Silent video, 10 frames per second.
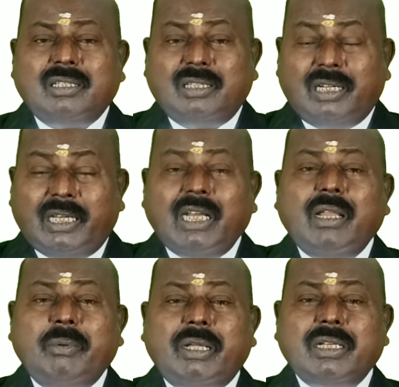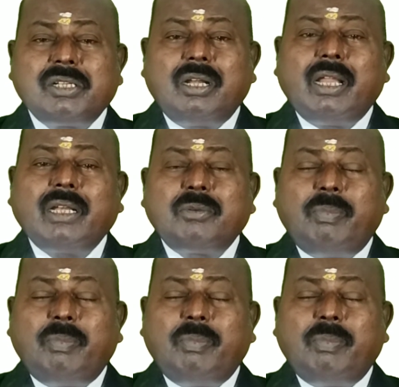The Delimitation Act